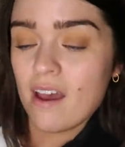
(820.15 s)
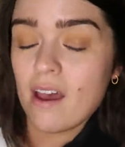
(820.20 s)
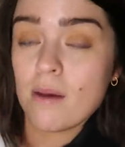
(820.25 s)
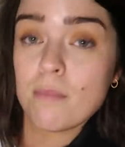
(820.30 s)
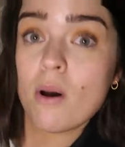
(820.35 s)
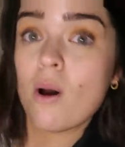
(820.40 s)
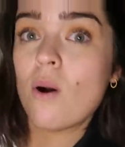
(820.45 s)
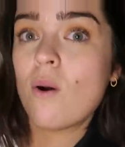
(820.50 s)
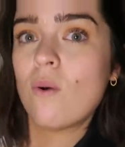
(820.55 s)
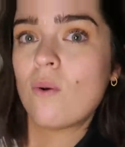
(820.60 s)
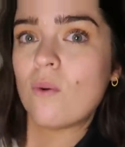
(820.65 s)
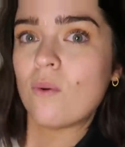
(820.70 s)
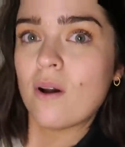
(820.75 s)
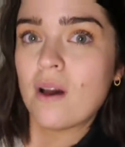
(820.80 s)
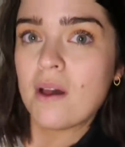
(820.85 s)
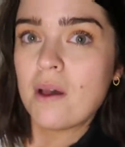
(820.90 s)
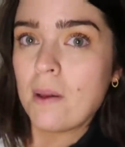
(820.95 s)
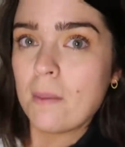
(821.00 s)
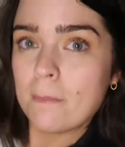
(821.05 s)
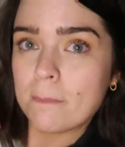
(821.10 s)
Oh,
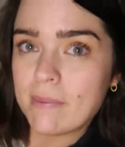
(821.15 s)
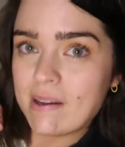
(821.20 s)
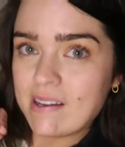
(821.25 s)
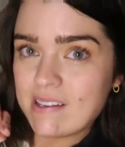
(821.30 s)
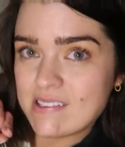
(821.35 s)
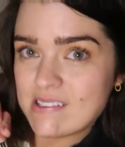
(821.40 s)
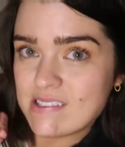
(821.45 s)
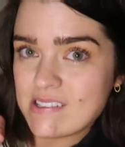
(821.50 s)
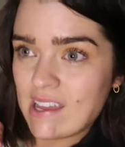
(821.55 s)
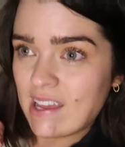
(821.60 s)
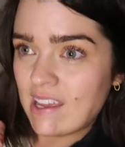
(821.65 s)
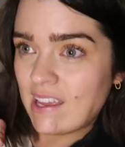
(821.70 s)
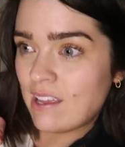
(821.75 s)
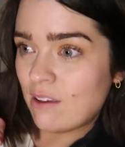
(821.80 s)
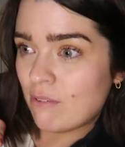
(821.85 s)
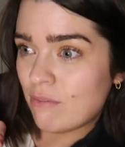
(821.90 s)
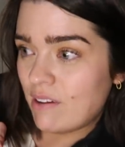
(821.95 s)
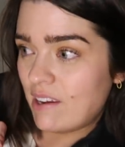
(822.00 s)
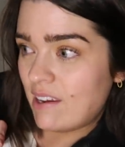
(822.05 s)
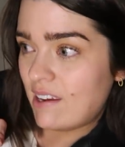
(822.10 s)
my
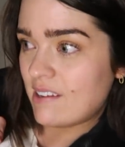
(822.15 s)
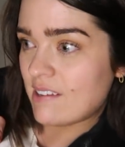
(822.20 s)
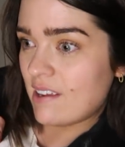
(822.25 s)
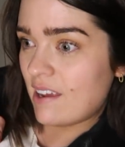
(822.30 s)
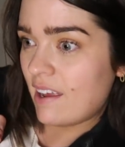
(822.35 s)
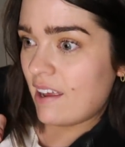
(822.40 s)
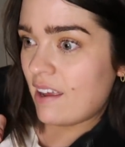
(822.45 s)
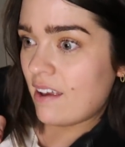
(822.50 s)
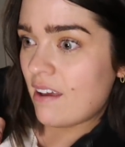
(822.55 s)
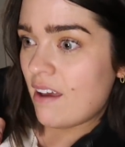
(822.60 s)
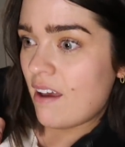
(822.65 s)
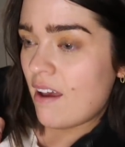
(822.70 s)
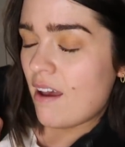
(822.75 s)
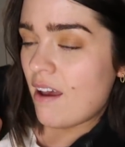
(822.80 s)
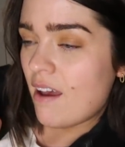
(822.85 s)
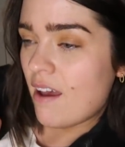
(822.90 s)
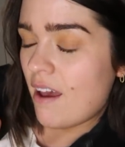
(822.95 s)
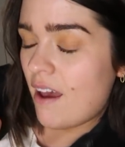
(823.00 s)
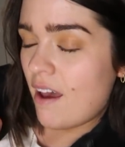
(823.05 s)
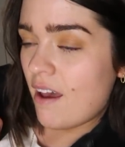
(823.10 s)
tea reading
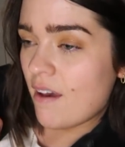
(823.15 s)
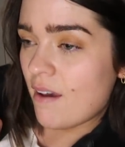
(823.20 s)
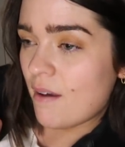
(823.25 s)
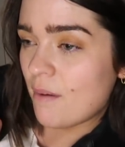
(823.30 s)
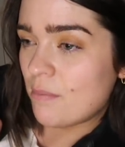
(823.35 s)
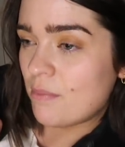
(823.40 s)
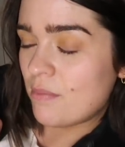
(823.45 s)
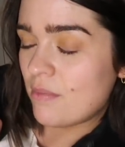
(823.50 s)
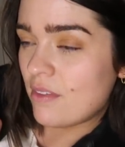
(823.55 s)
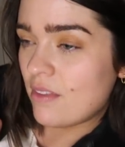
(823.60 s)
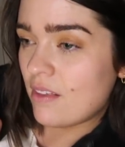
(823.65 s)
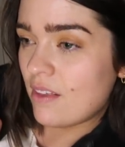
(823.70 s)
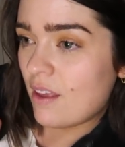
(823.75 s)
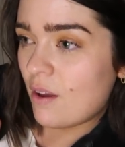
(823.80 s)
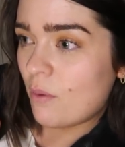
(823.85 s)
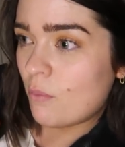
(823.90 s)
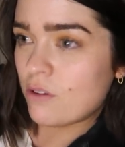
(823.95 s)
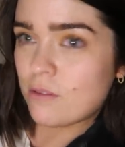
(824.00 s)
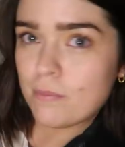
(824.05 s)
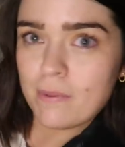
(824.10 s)

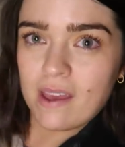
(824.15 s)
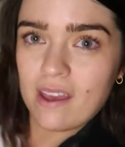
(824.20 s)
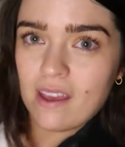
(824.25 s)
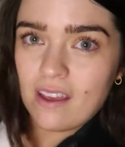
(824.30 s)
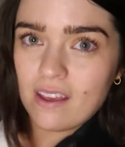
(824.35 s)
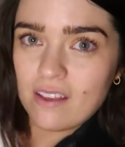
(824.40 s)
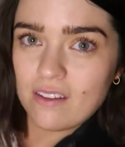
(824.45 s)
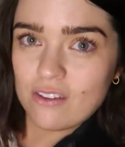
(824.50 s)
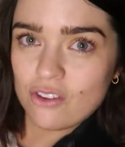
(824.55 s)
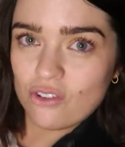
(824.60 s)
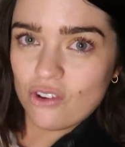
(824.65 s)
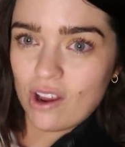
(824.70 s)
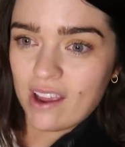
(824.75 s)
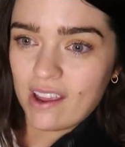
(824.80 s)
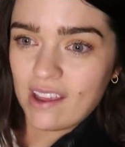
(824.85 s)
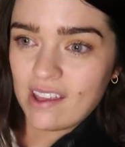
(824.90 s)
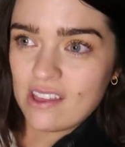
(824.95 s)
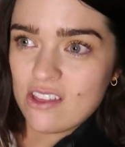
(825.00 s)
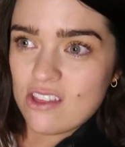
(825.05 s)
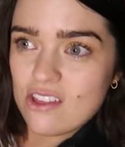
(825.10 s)
was a bit
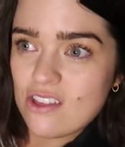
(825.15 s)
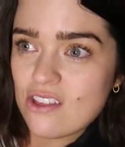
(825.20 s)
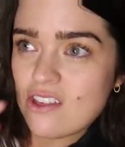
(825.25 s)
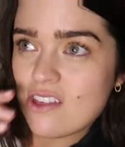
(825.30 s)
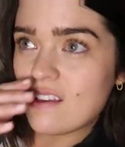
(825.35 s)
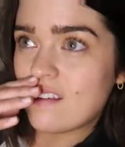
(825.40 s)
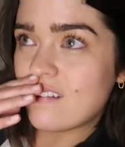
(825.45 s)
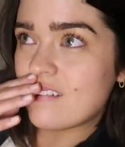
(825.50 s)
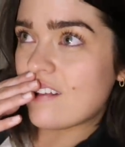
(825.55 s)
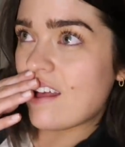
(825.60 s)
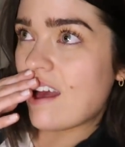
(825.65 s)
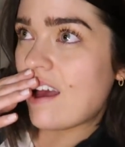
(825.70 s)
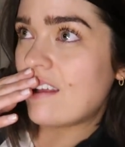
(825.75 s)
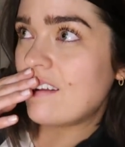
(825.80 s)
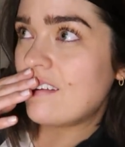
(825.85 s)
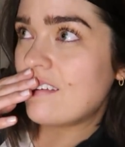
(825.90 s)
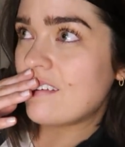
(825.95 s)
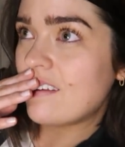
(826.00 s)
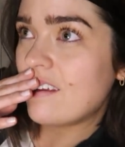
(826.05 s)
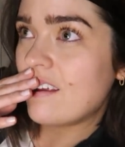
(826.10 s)
strange. She
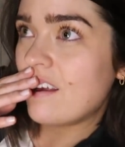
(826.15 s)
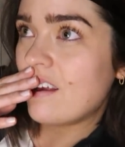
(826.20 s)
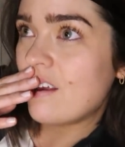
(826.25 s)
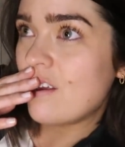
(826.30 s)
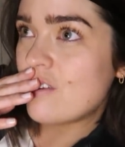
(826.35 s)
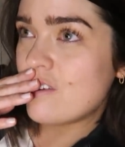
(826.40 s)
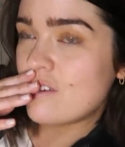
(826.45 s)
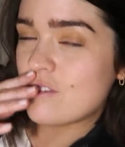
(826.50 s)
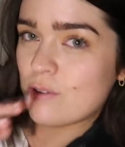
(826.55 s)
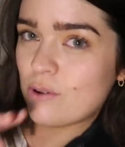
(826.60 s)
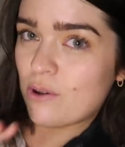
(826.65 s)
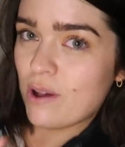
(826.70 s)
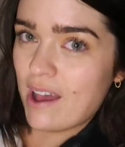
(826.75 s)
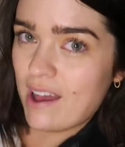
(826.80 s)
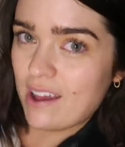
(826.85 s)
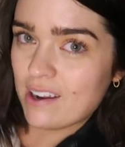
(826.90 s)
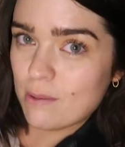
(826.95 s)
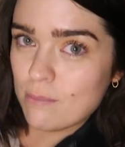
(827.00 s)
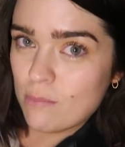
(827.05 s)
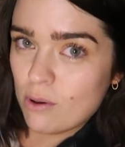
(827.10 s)
said she saw
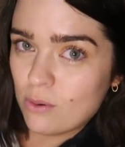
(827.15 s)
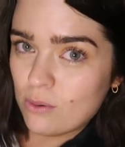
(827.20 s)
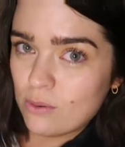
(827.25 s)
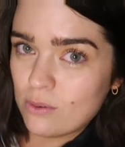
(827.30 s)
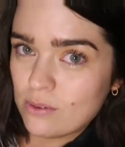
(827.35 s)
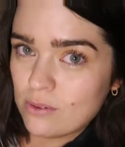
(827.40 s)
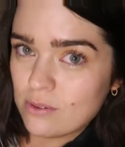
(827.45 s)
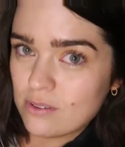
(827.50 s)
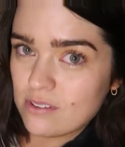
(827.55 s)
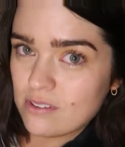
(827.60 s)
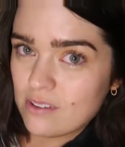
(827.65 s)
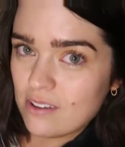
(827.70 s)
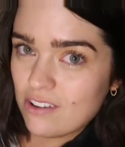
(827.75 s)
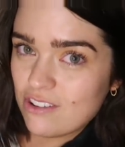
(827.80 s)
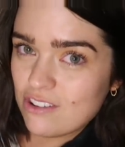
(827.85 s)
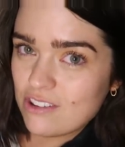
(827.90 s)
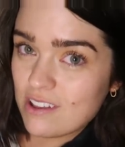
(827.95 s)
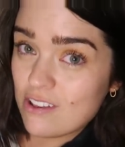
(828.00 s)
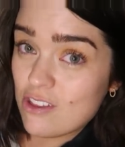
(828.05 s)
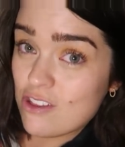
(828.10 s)
animals.
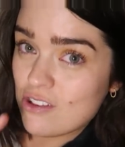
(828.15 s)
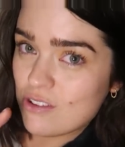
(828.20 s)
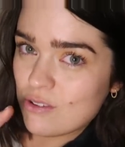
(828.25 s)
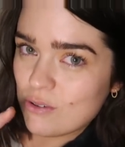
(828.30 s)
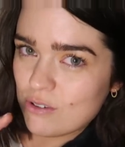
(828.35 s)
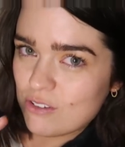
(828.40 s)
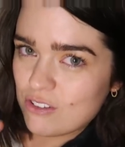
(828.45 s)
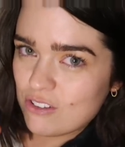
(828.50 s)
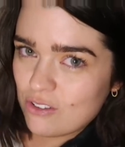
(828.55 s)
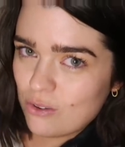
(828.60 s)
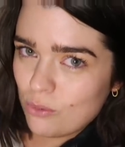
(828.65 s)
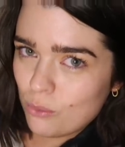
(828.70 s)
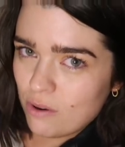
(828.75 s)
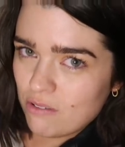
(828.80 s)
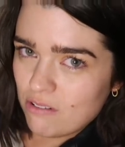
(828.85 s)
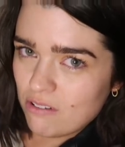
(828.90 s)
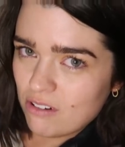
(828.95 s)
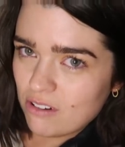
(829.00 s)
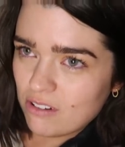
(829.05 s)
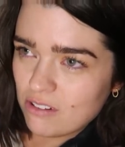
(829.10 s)
She said she saw a
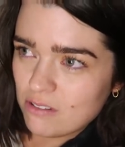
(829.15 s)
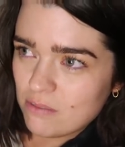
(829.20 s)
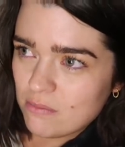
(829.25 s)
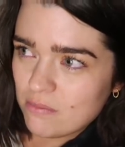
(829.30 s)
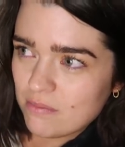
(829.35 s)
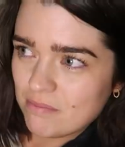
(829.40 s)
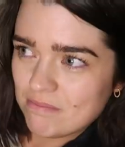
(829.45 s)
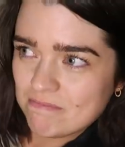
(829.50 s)
squirrel.